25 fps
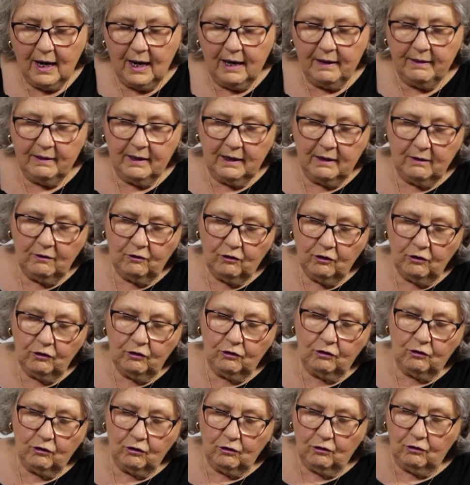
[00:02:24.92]
And then
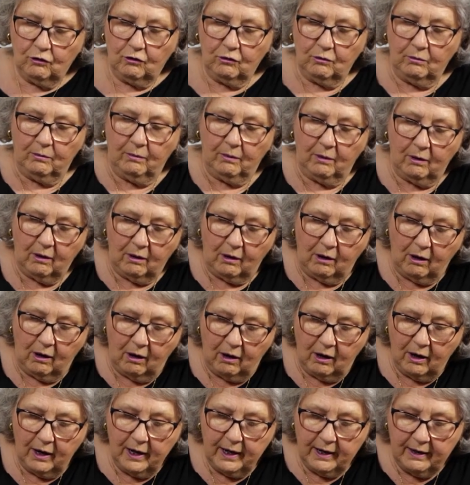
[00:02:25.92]
just use your
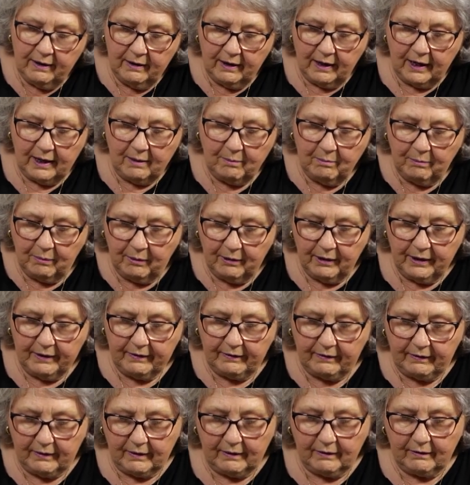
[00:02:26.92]
iron and
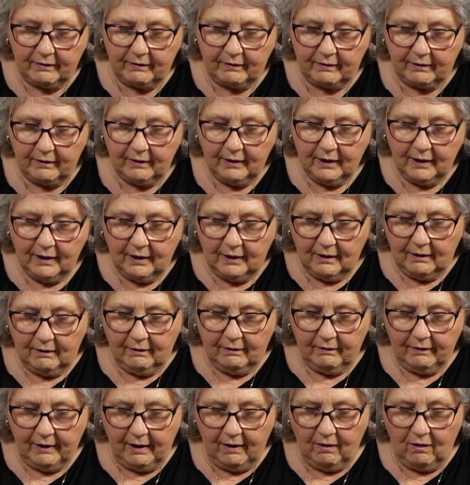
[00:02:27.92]
press this.
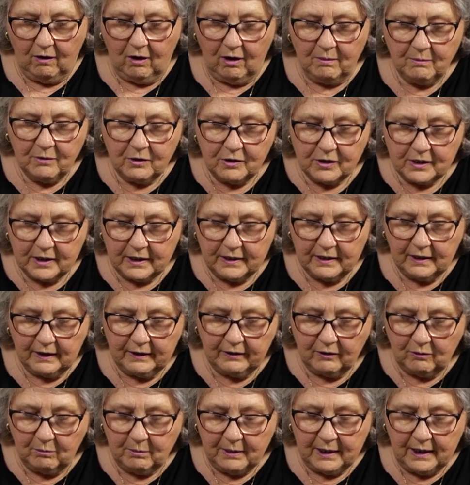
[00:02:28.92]
Now I'm using the
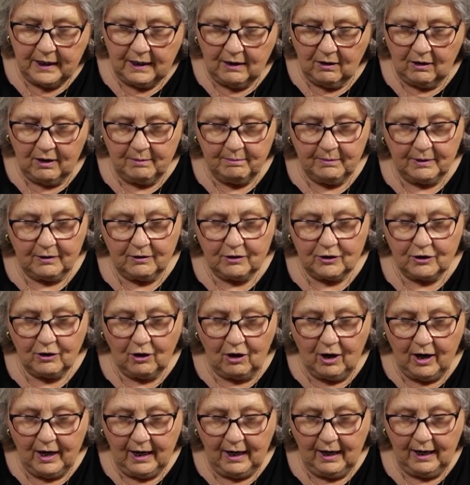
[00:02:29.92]
little mini iron because
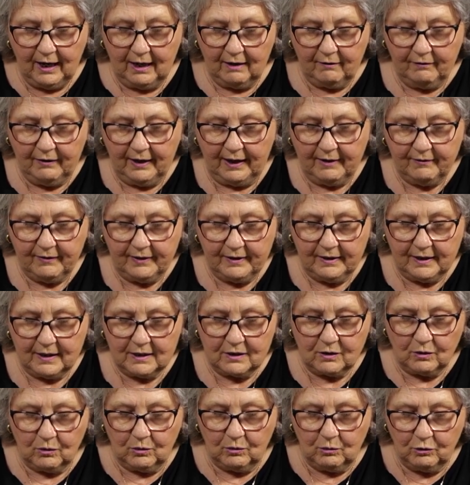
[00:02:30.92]
I love having
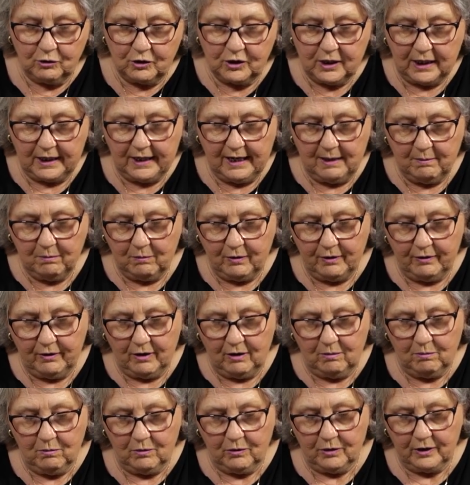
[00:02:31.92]
this all set up where
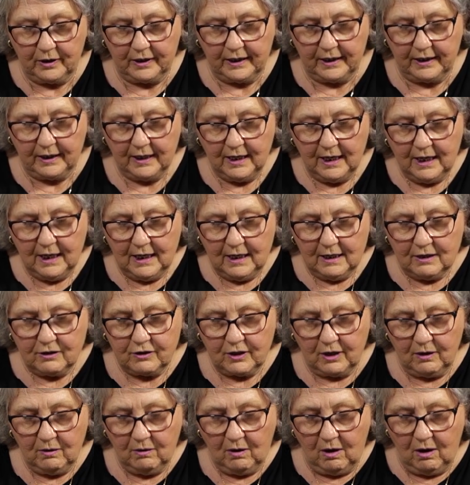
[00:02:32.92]
I'm working.
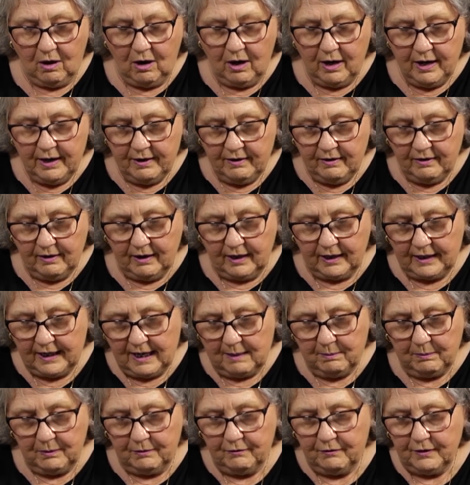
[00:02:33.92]
So iron a
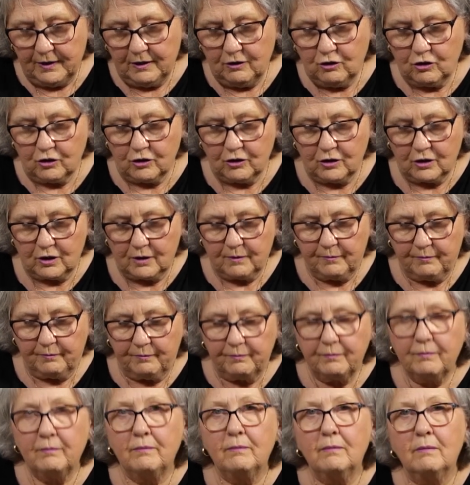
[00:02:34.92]
couple of inches.
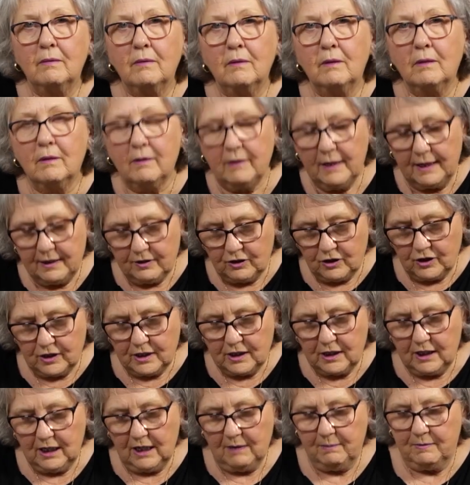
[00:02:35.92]
That
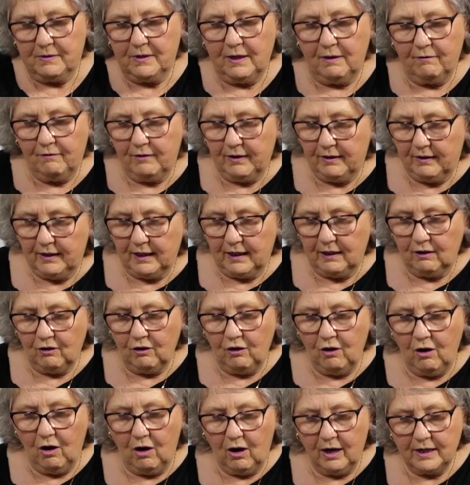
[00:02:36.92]
just keeps
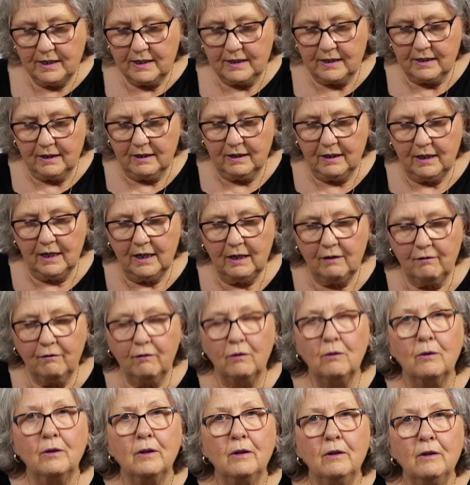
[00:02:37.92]
everything nice and neat
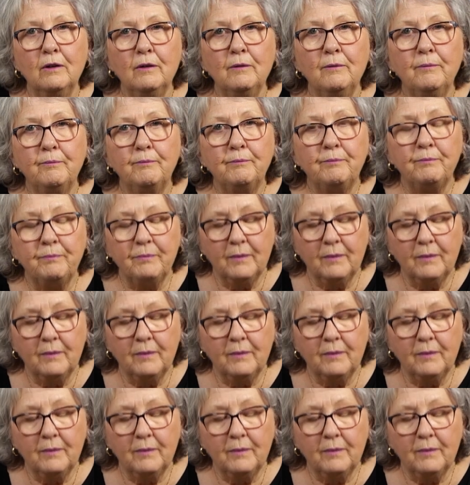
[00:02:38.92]
for you.